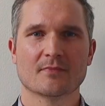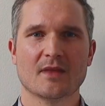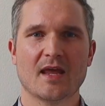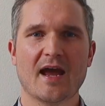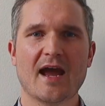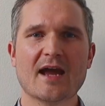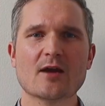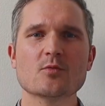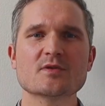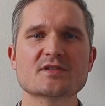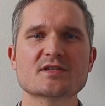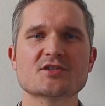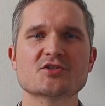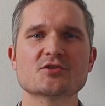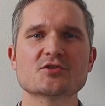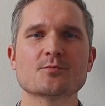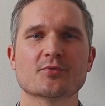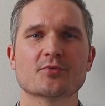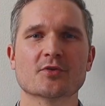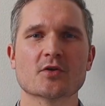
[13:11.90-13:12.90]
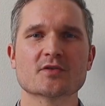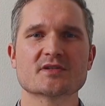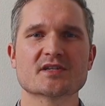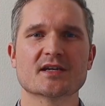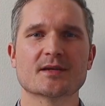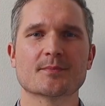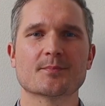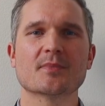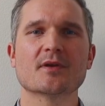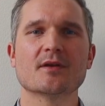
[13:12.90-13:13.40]
Acquisition Pro
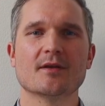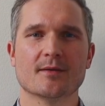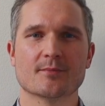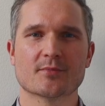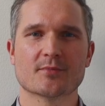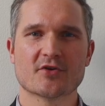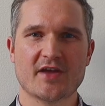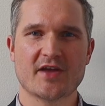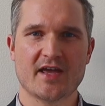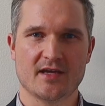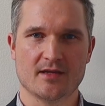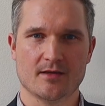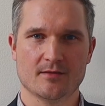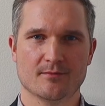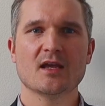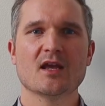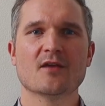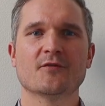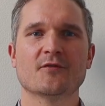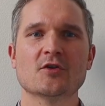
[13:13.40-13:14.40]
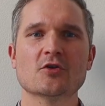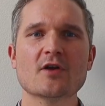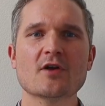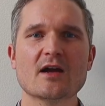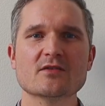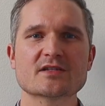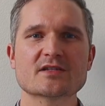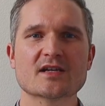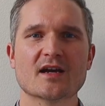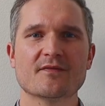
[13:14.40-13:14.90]
Tip number 8. If you're
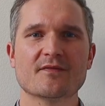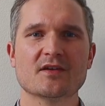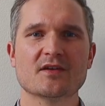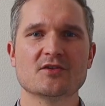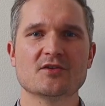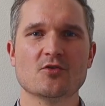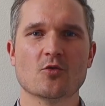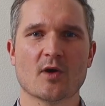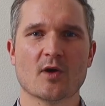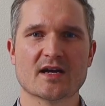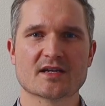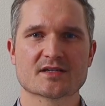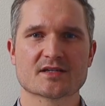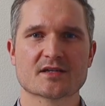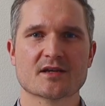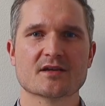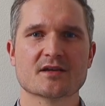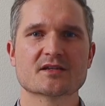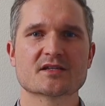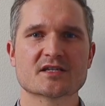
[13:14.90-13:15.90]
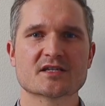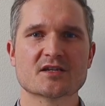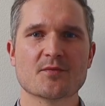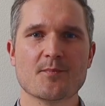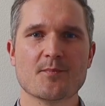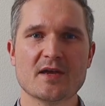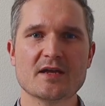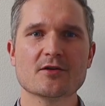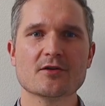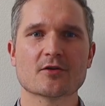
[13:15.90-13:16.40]
outside the US,
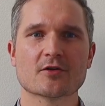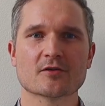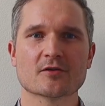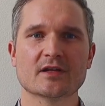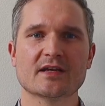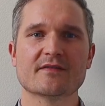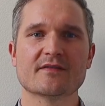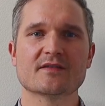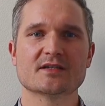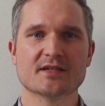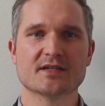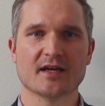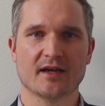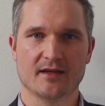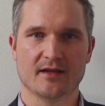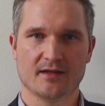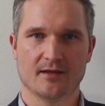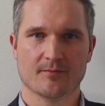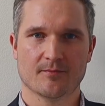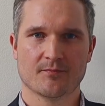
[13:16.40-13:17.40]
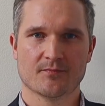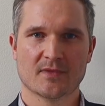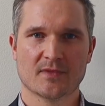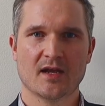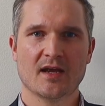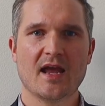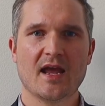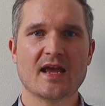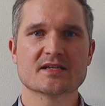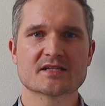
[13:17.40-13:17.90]
submit early in the day.
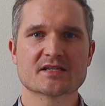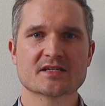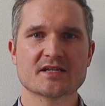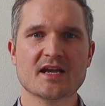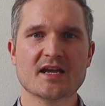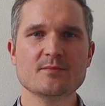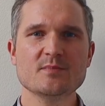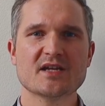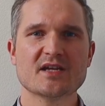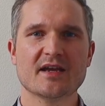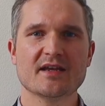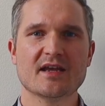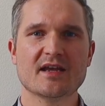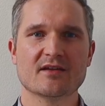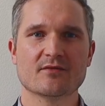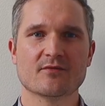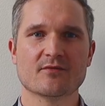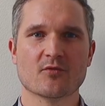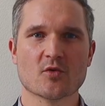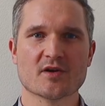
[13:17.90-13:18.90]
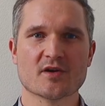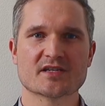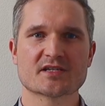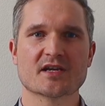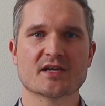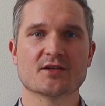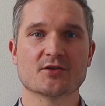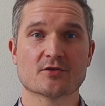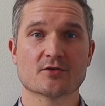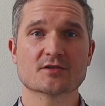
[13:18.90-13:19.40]
A same-day invoice in
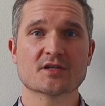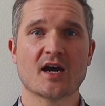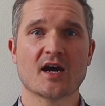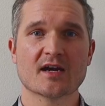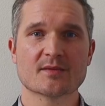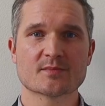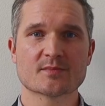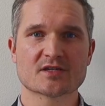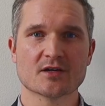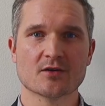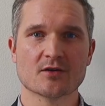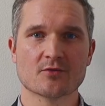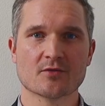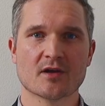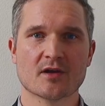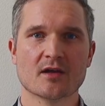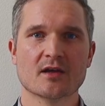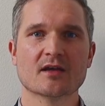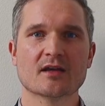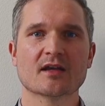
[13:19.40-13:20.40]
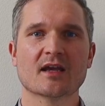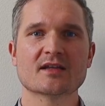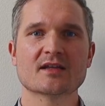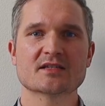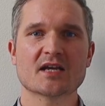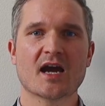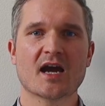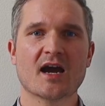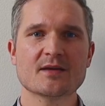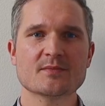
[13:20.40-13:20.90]
your time zone can
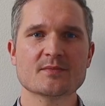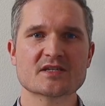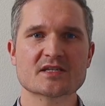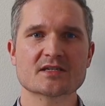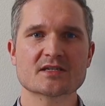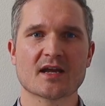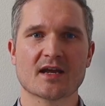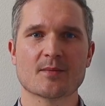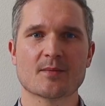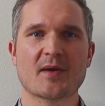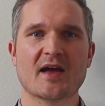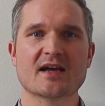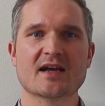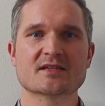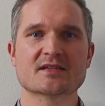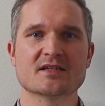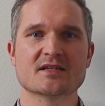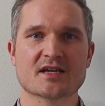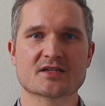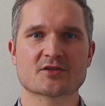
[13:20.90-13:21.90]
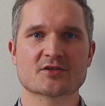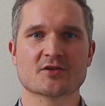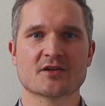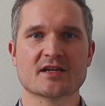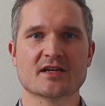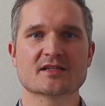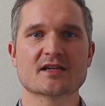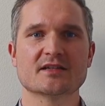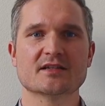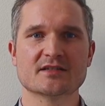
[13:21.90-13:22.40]
timestamp as yesterday's
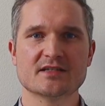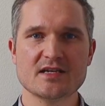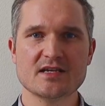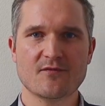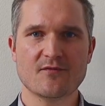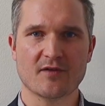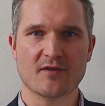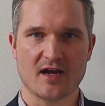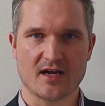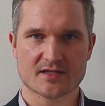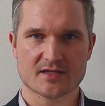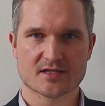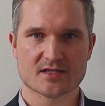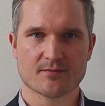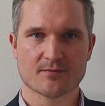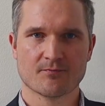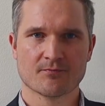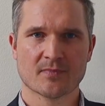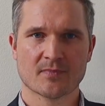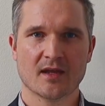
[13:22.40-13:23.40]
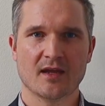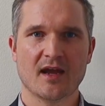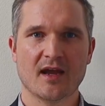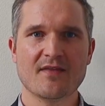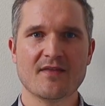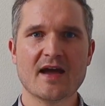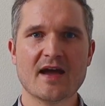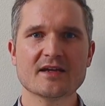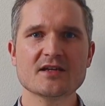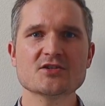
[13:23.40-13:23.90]
in DFARS, and
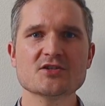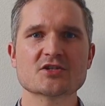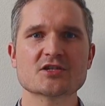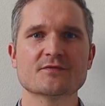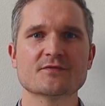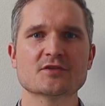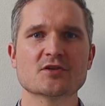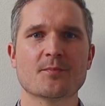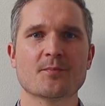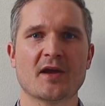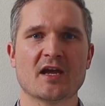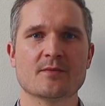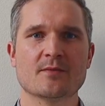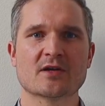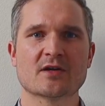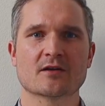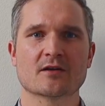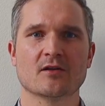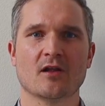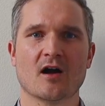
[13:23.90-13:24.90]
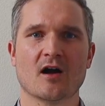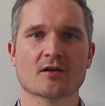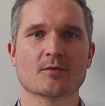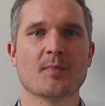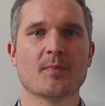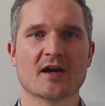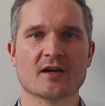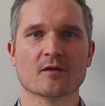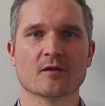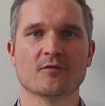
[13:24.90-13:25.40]
that can shift your payment clock by
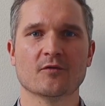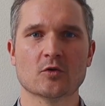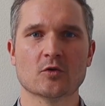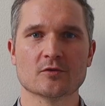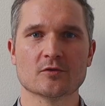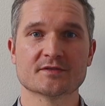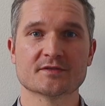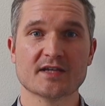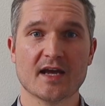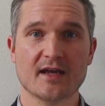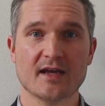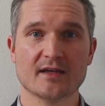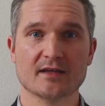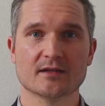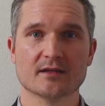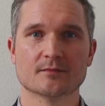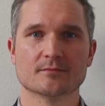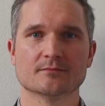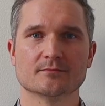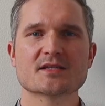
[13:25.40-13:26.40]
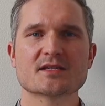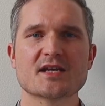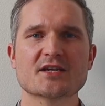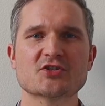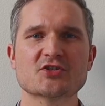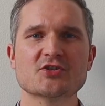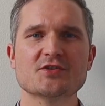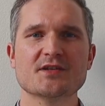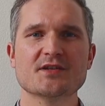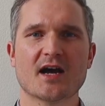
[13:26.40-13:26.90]
a full day.
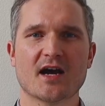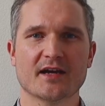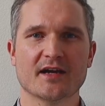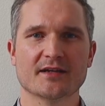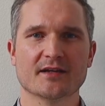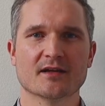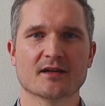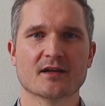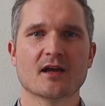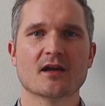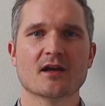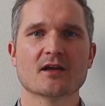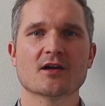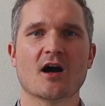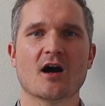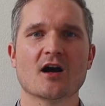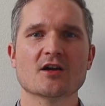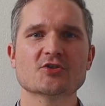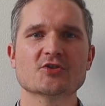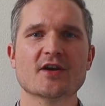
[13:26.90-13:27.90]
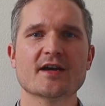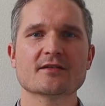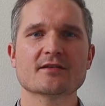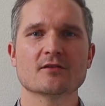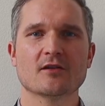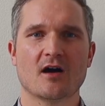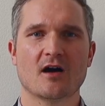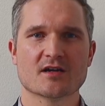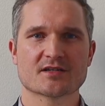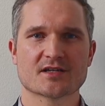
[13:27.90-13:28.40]
Section 9. Contract
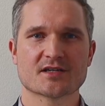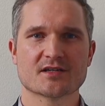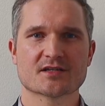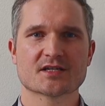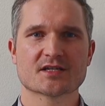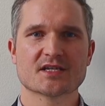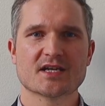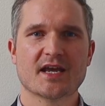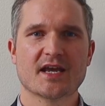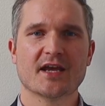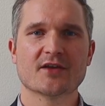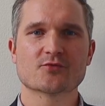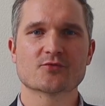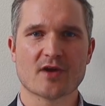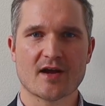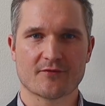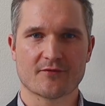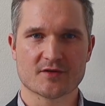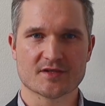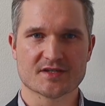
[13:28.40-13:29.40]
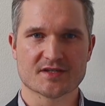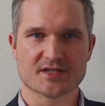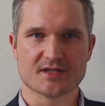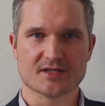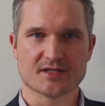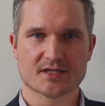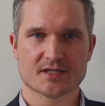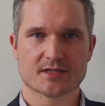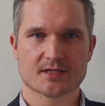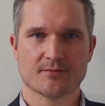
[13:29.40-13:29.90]
clauses and
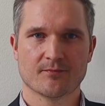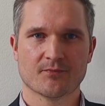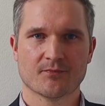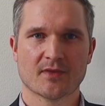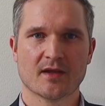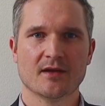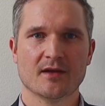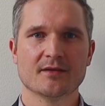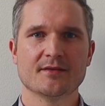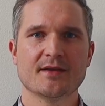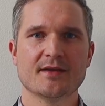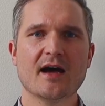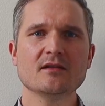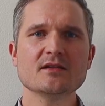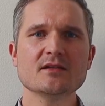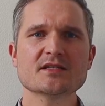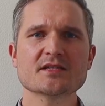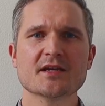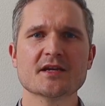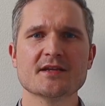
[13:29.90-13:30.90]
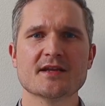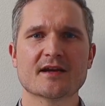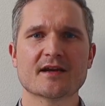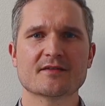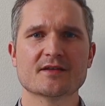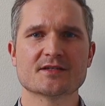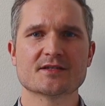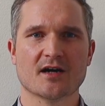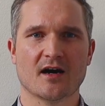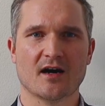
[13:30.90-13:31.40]
references. Now let's connect the
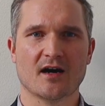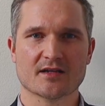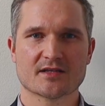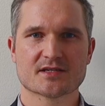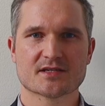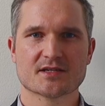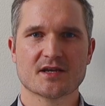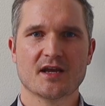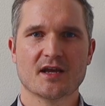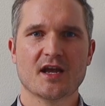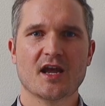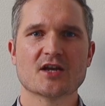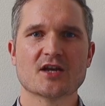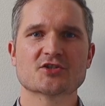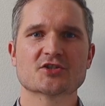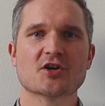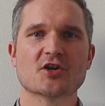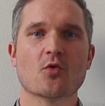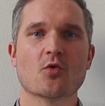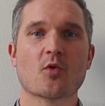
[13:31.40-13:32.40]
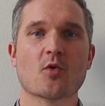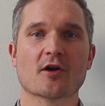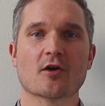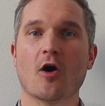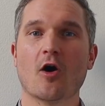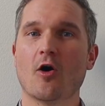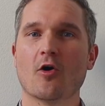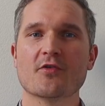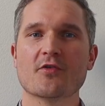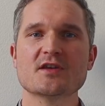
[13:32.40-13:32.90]
dots and show where
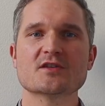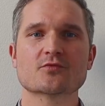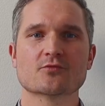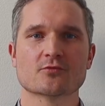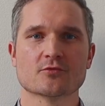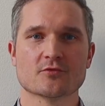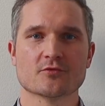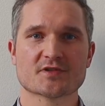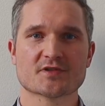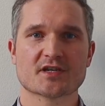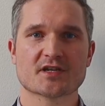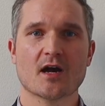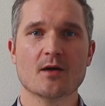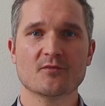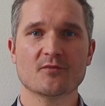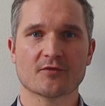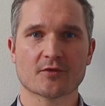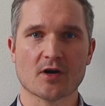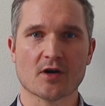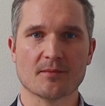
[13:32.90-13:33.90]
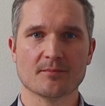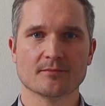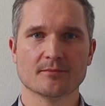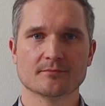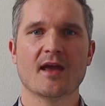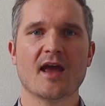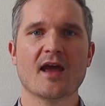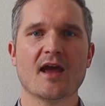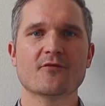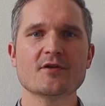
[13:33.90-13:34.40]
all these rules come from.
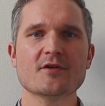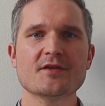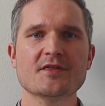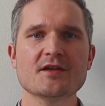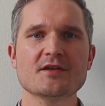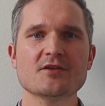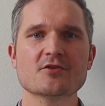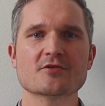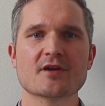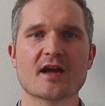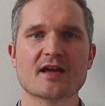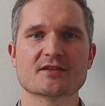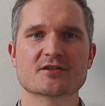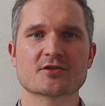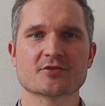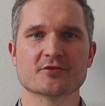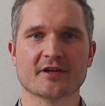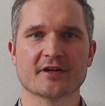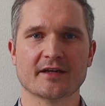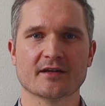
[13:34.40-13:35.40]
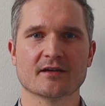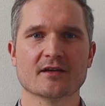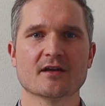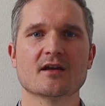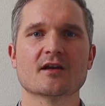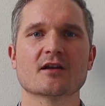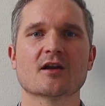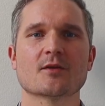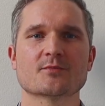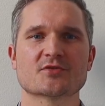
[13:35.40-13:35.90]
Everything you're entering
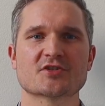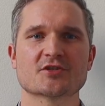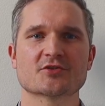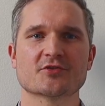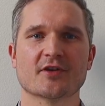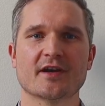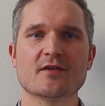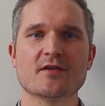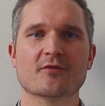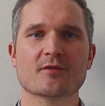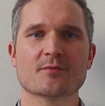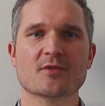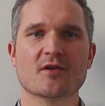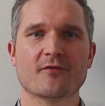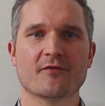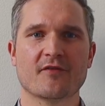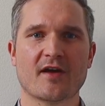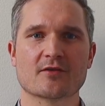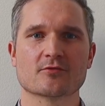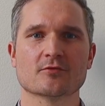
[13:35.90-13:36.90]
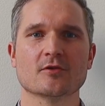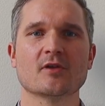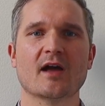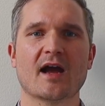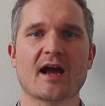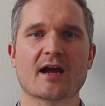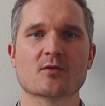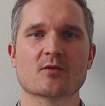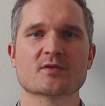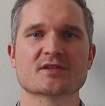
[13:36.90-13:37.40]
comes straight from the Federal
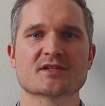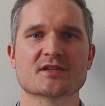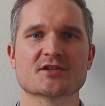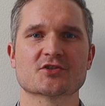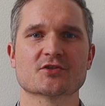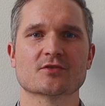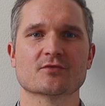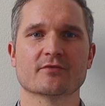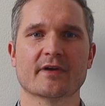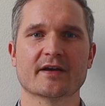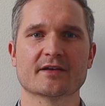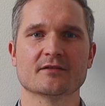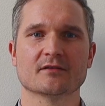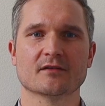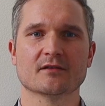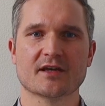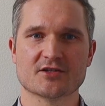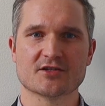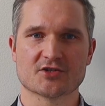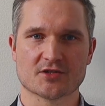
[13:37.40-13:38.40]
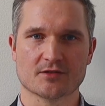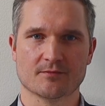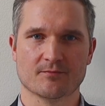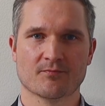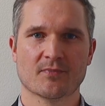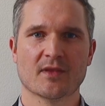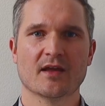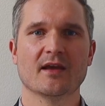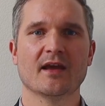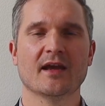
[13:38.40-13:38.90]
Acquisition Regulation
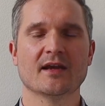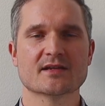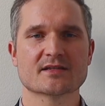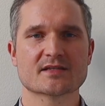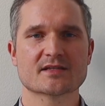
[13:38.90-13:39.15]
and its